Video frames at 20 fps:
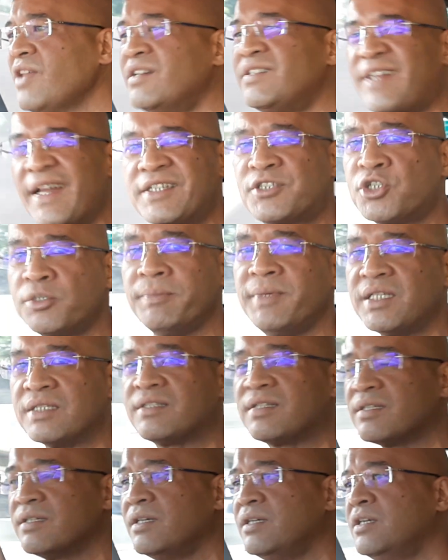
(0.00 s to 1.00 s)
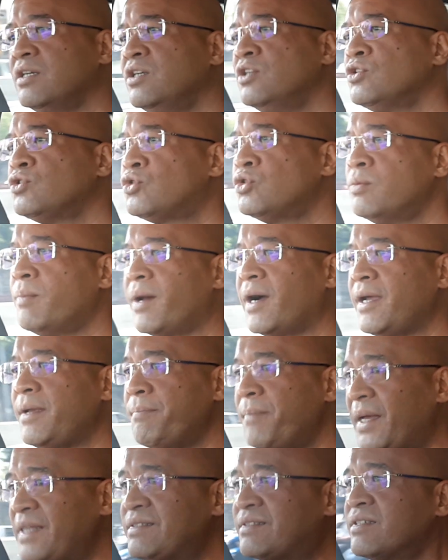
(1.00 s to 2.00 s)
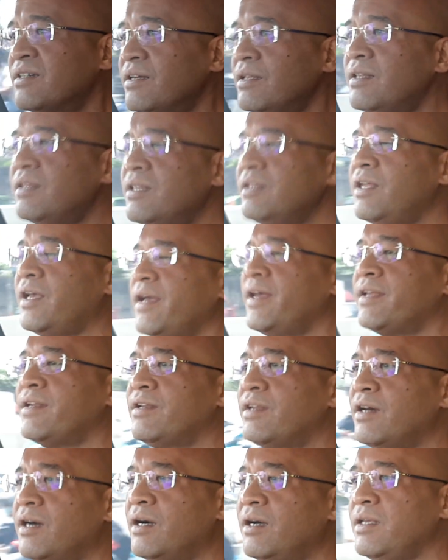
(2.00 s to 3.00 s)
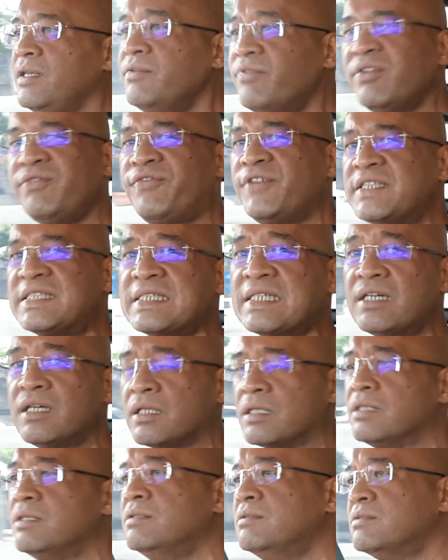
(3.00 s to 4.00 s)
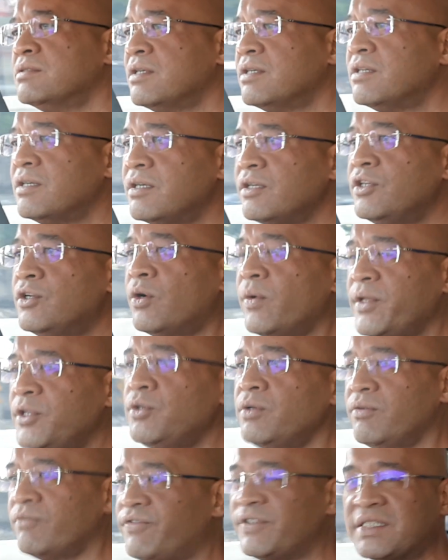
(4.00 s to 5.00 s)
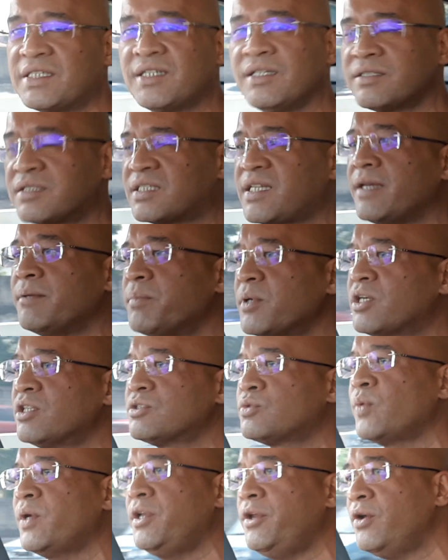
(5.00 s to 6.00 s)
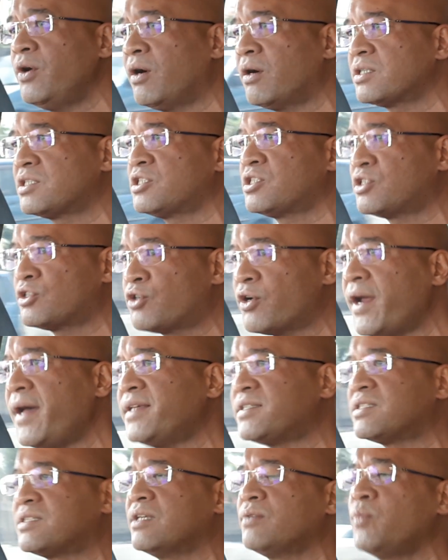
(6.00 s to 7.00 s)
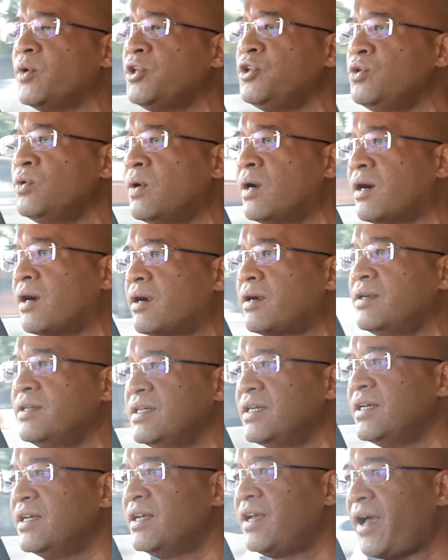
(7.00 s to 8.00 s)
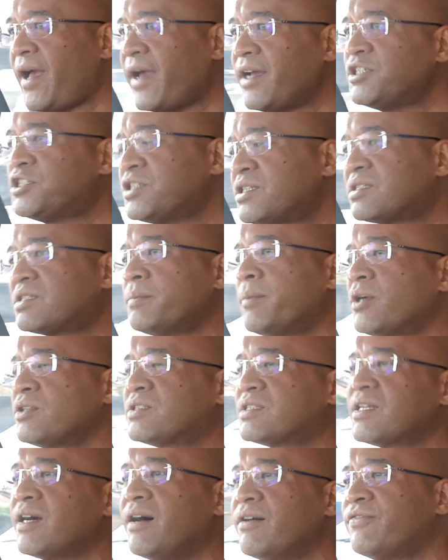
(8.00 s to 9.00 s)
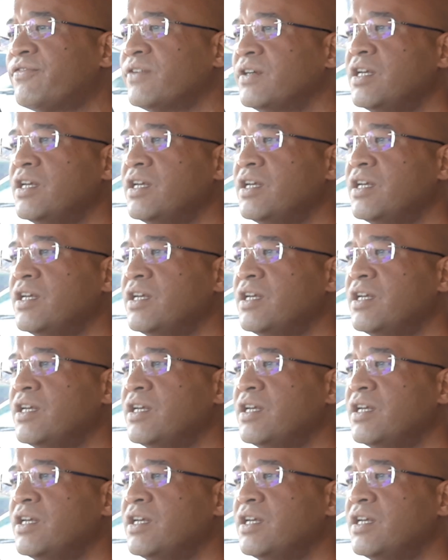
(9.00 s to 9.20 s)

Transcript: detriment to my mental and uh, even physical, you know, when you, physical state. Because when you are stressed and when you are anxious about stuff,